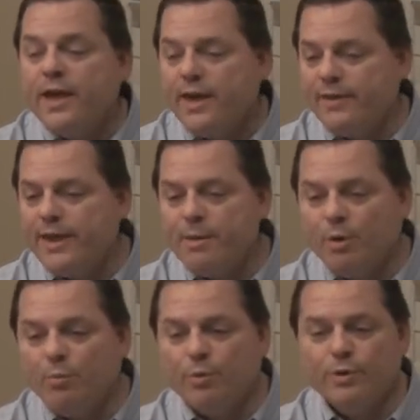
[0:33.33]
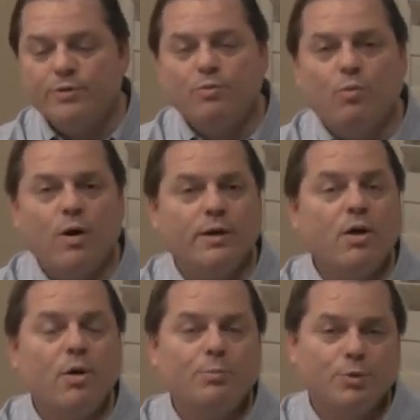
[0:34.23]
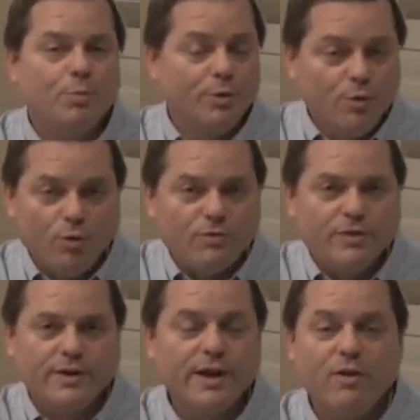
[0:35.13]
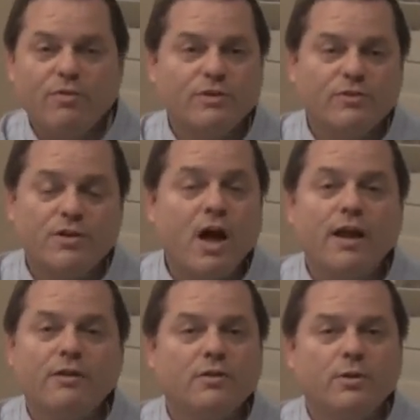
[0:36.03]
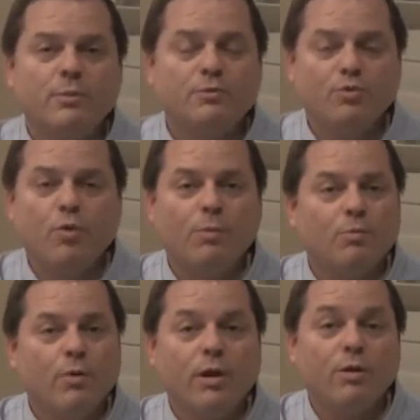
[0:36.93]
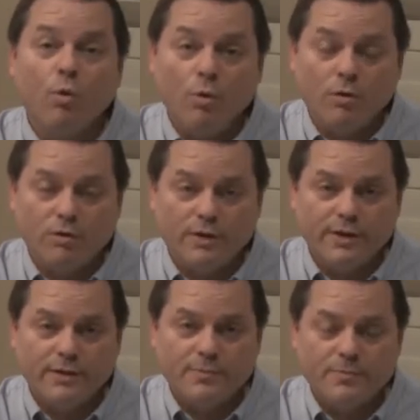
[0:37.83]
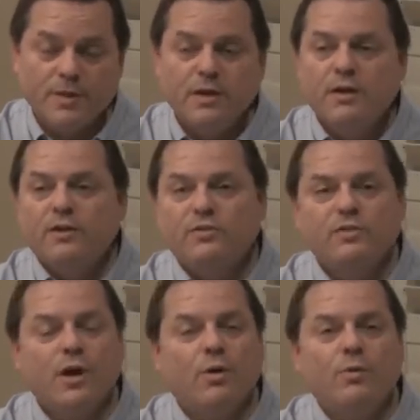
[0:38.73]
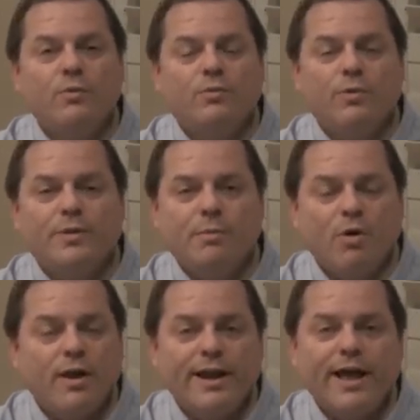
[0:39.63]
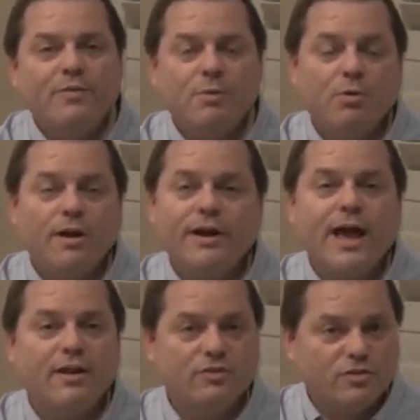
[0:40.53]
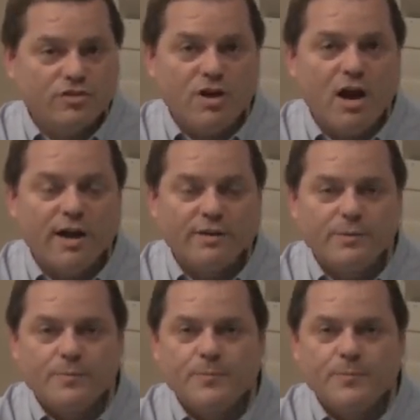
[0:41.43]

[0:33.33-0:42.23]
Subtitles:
And they came up with one called buprenorphine. However, it's not absorbed well orally, so when they brought it out as a shot.